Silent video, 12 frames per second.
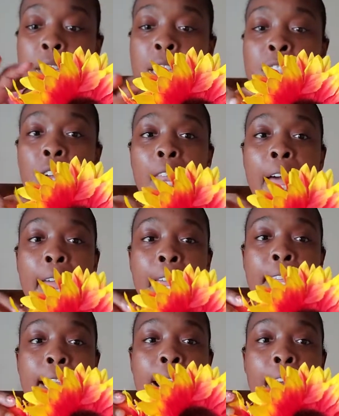These are like
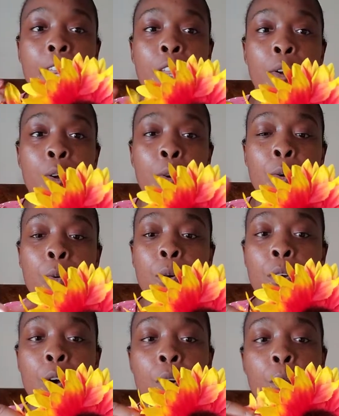yellow
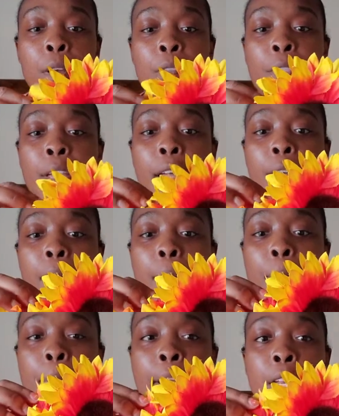with
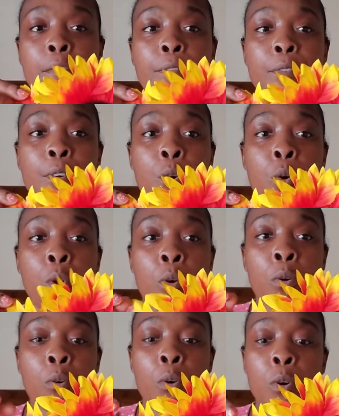a bit of
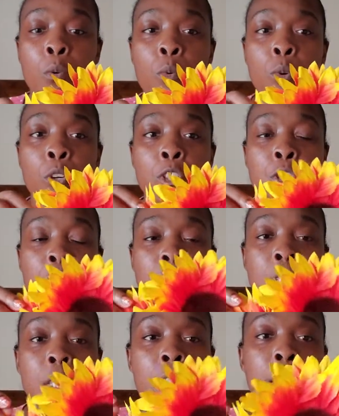coral or
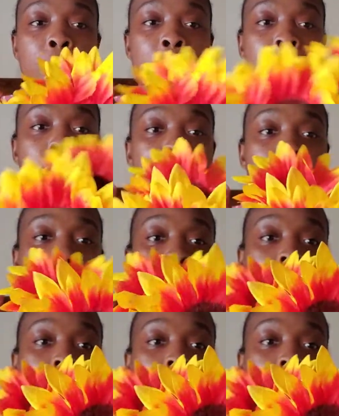orange color in it.